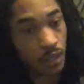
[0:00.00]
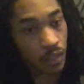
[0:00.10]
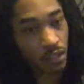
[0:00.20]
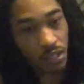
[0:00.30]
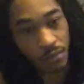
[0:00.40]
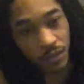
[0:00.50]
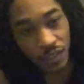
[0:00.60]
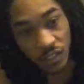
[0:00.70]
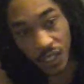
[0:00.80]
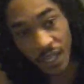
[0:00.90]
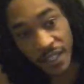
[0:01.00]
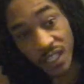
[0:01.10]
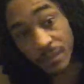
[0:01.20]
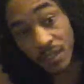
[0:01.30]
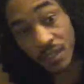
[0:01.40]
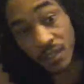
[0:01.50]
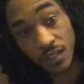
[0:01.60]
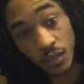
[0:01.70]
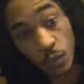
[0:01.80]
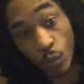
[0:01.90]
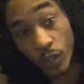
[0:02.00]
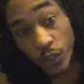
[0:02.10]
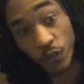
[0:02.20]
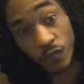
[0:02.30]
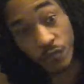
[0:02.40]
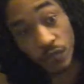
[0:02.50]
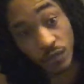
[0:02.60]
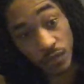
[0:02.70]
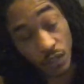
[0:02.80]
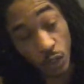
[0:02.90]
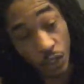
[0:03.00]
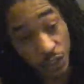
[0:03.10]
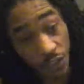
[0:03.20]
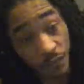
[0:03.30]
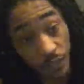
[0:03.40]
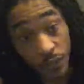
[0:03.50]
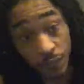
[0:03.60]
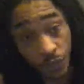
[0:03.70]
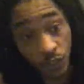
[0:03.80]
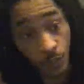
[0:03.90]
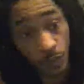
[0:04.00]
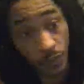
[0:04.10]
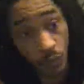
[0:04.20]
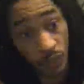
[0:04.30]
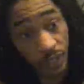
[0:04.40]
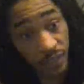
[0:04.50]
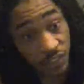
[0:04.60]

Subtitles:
There's a lot of enemies when you go into the very first part of the raid.